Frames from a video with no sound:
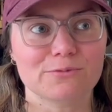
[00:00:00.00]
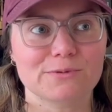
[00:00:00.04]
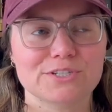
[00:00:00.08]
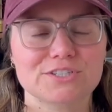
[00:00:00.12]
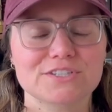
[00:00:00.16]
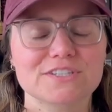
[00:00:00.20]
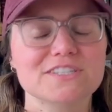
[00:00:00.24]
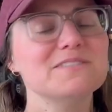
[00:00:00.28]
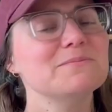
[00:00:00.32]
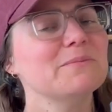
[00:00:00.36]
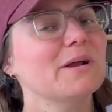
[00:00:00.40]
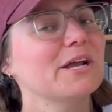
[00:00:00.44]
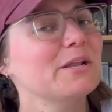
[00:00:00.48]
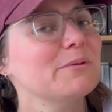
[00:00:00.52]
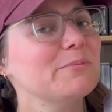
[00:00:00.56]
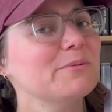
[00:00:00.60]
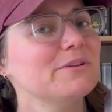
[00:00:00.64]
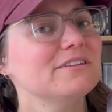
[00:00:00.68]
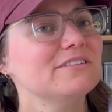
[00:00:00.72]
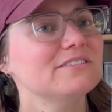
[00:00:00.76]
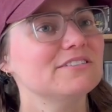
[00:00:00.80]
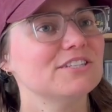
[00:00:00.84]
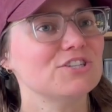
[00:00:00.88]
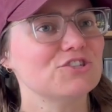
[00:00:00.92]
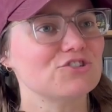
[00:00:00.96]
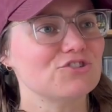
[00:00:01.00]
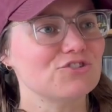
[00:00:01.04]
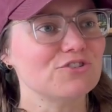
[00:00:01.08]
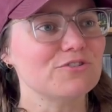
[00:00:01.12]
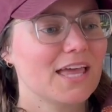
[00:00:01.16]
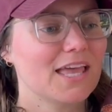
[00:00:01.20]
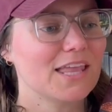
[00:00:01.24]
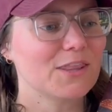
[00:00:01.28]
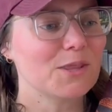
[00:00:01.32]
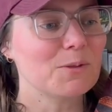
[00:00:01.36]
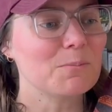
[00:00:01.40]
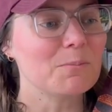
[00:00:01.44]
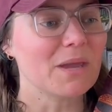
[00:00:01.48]
which this might have been
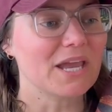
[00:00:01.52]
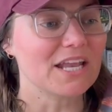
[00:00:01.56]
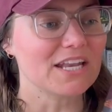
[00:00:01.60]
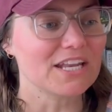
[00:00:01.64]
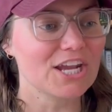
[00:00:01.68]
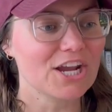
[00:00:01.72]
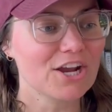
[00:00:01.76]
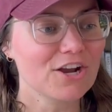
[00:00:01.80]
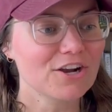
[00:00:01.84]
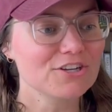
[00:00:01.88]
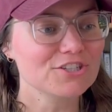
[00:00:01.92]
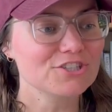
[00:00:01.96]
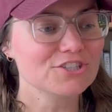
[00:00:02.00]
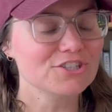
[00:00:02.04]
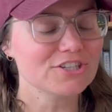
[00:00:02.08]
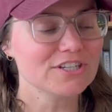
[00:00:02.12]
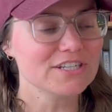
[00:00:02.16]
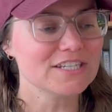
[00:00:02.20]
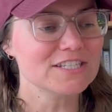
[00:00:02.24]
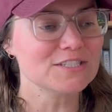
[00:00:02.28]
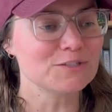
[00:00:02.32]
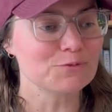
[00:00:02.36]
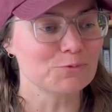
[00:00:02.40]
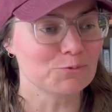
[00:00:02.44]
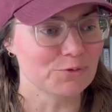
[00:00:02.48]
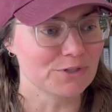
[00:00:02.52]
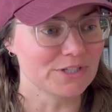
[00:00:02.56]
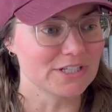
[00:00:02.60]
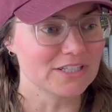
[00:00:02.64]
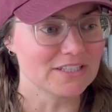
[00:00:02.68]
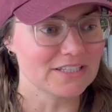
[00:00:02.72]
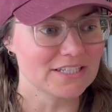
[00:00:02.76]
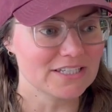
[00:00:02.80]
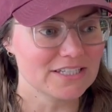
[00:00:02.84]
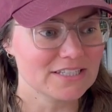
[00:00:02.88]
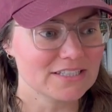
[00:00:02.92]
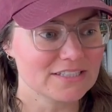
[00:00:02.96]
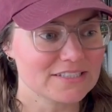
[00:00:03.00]
intentional, the main character is
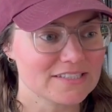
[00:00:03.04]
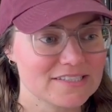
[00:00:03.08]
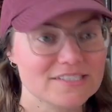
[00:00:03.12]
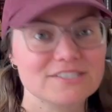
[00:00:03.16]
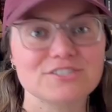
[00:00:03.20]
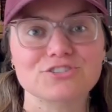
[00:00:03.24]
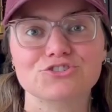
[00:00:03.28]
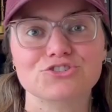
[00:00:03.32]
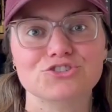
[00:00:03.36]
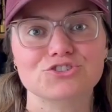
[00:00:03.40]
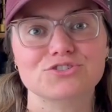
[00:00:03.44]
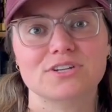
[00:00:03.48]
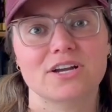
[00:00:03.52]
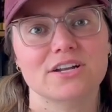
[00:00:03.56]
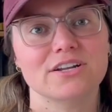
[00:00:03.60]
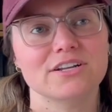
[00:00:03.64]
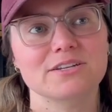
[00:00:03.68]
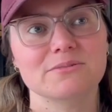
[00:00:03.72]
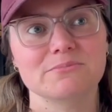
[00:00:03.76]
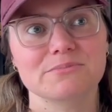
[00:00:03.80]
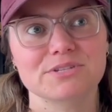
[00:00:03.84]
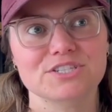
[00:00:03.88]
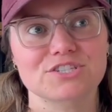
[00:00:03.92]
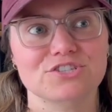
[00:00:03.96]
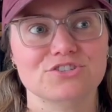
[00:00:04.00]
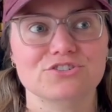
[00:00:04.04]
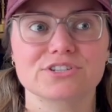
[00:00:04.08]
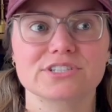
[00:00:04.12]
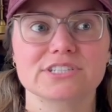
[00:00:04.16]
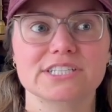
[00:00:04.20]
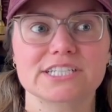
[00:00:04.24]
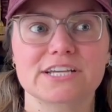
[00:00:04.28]
really still shrouded in mystery.